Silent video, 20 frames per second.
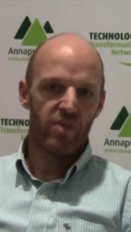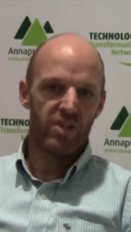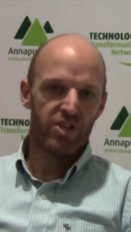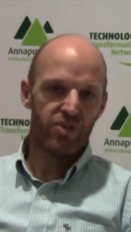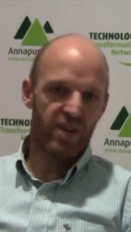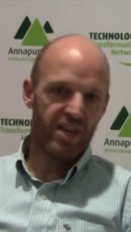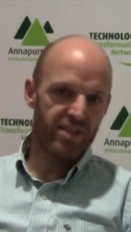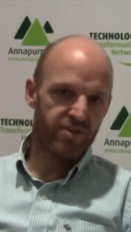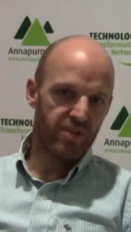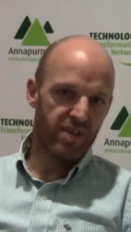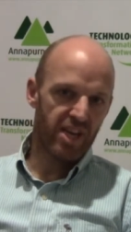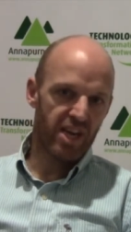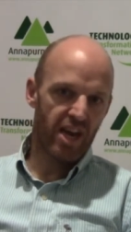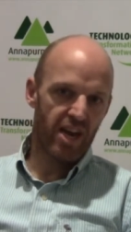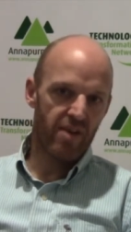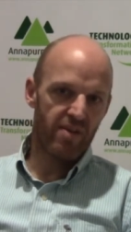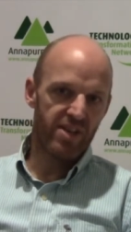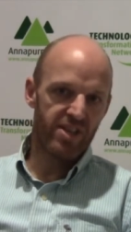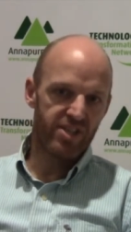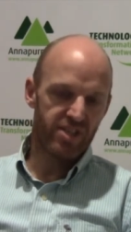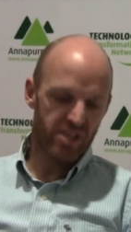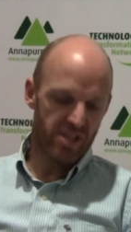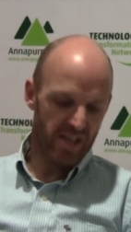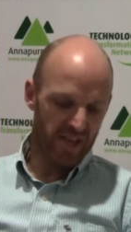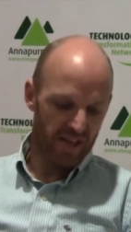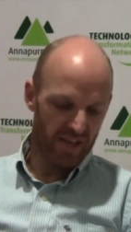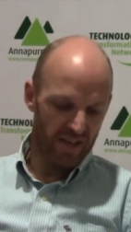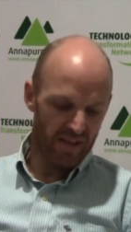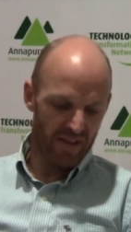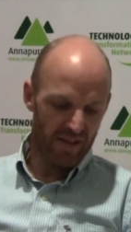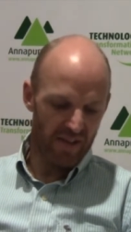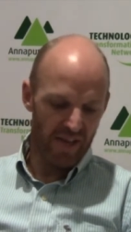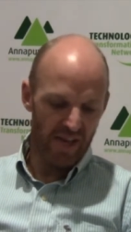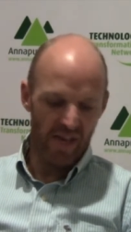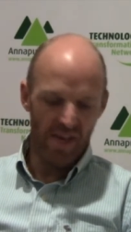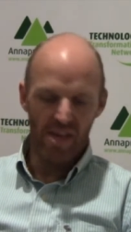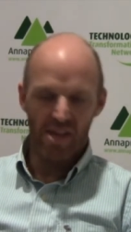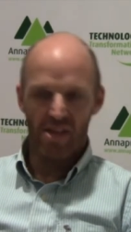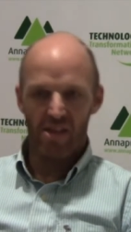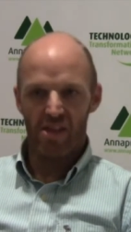We're trying to encourage
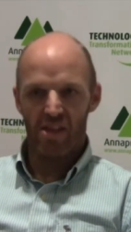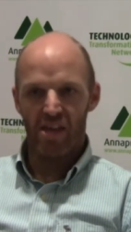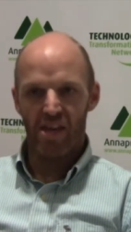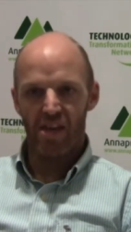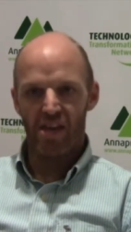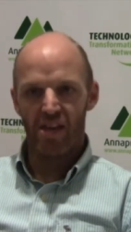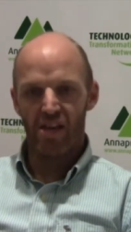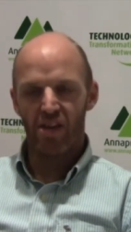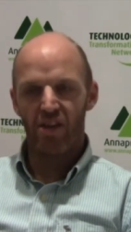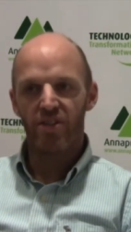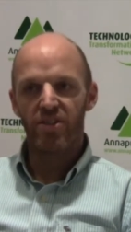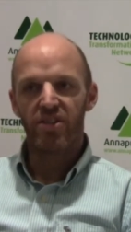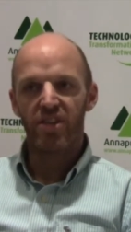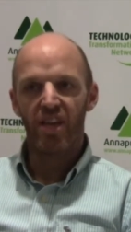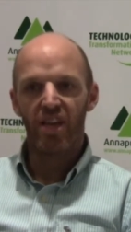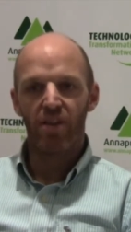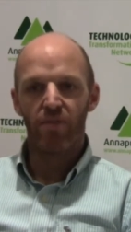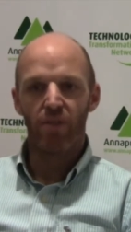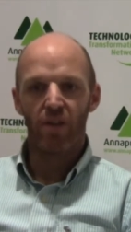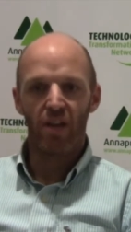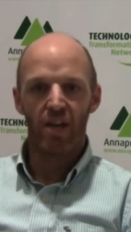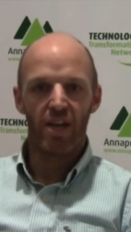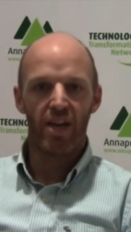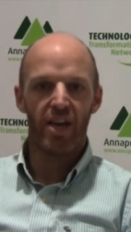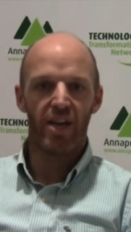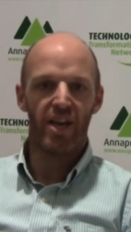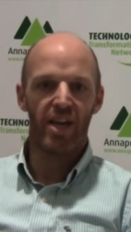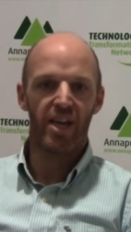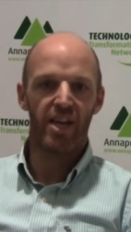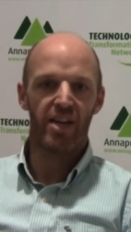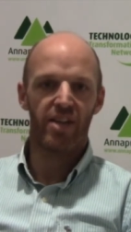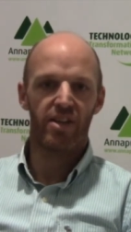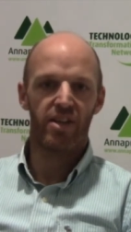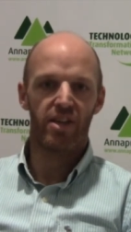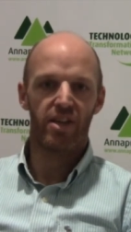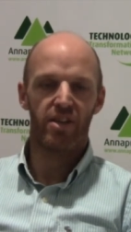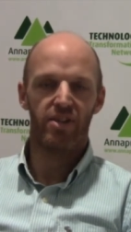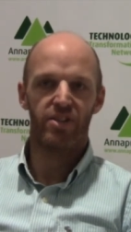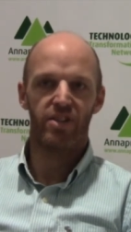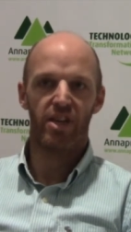the continual learning and the
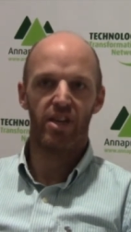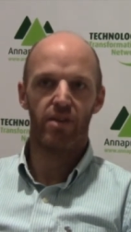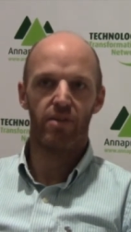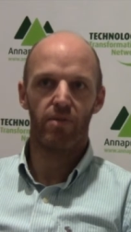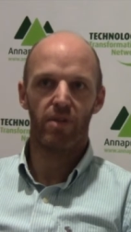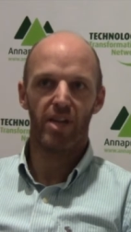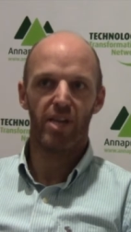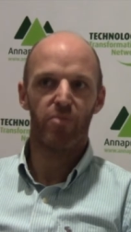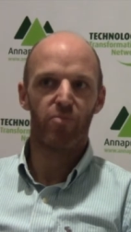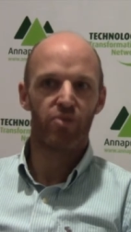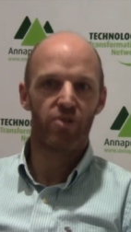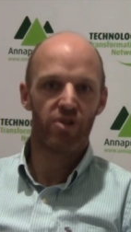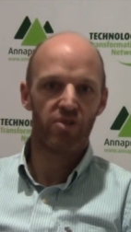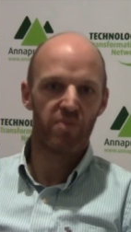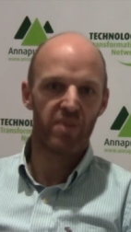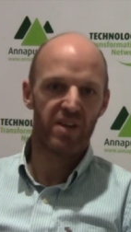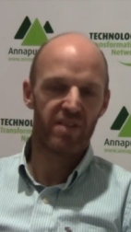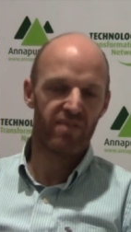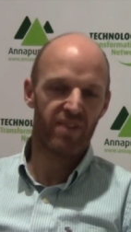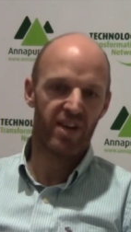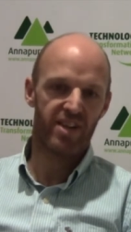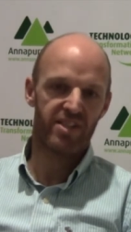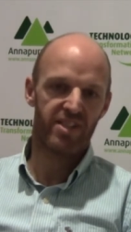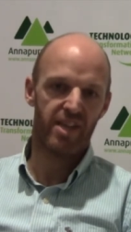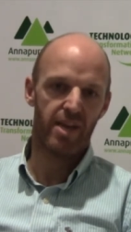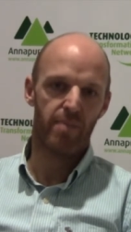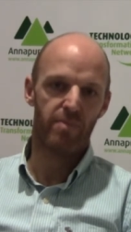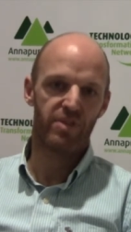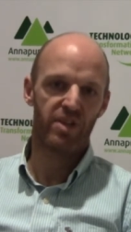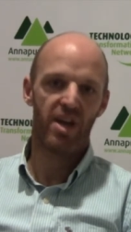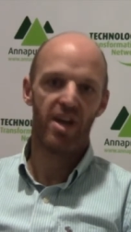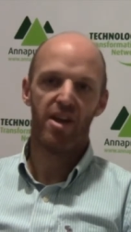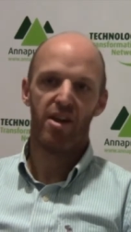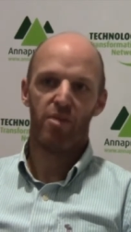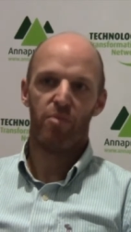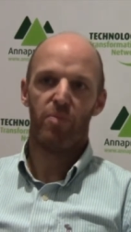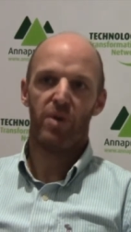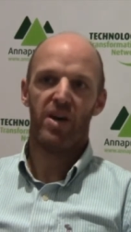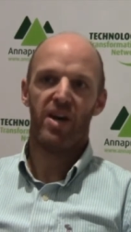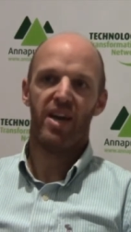continual improvement of our teams
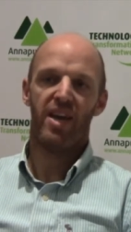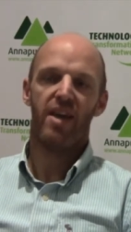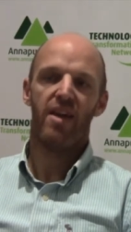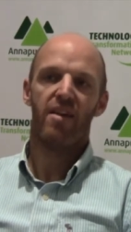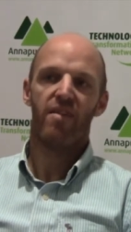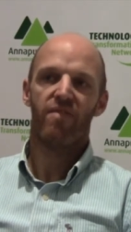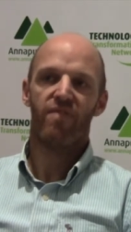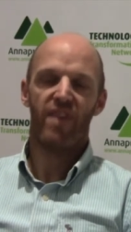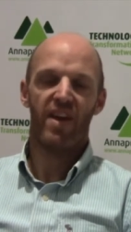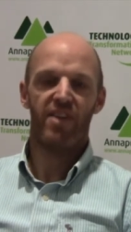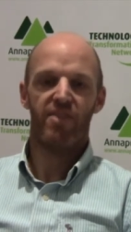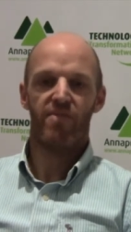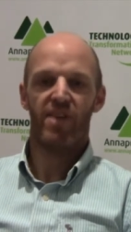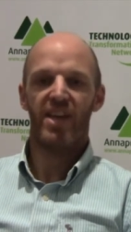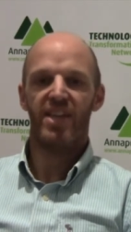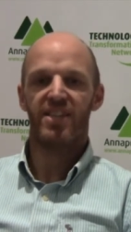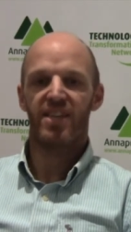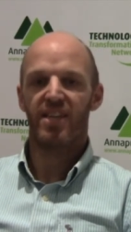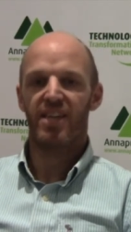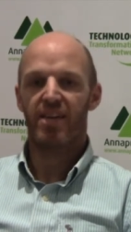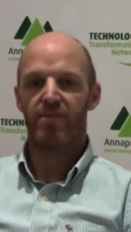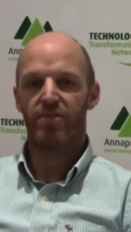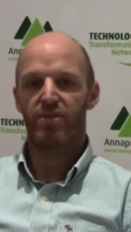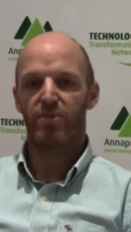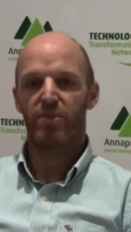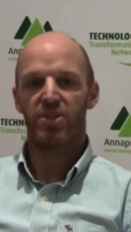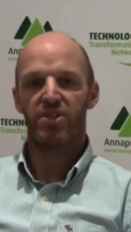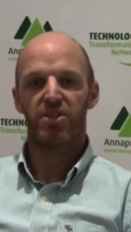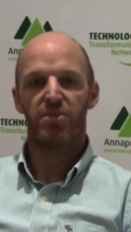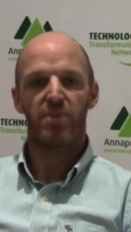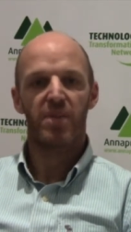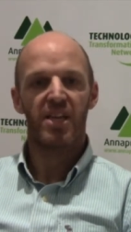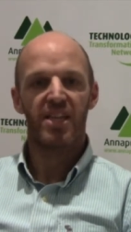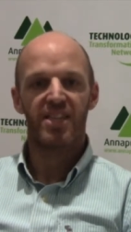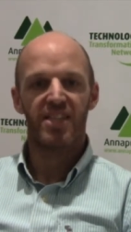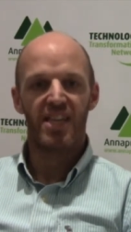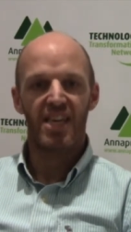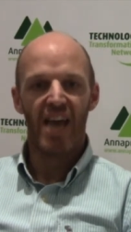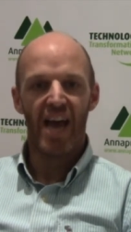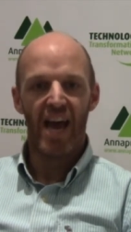by federating that
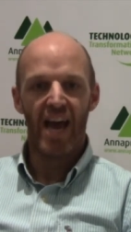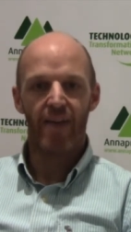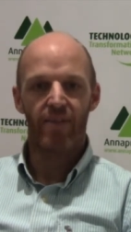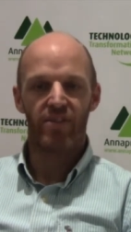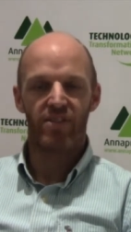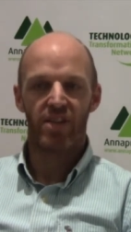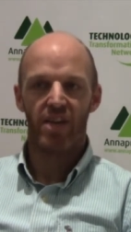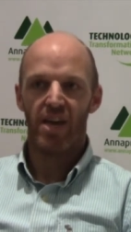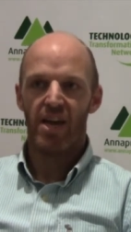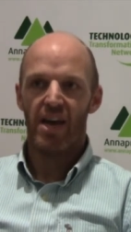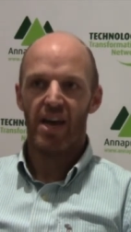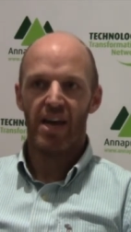responsibility out